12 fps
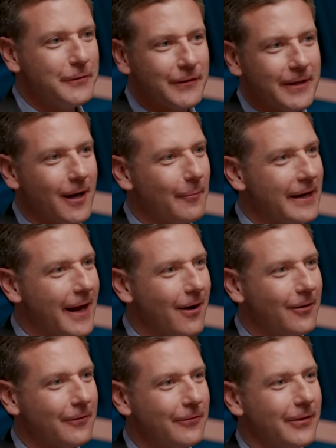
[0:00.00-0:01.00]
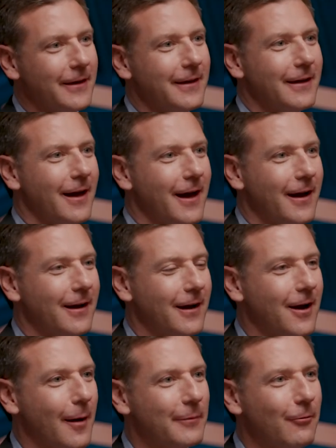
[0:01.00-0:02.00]
see coming out of the
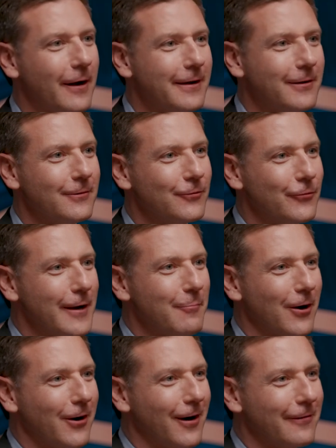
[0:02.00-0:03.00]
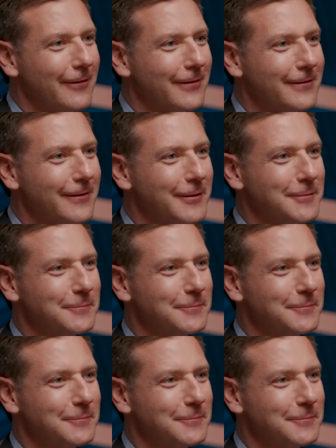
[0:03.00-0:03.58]
Copyright and Trademark Office?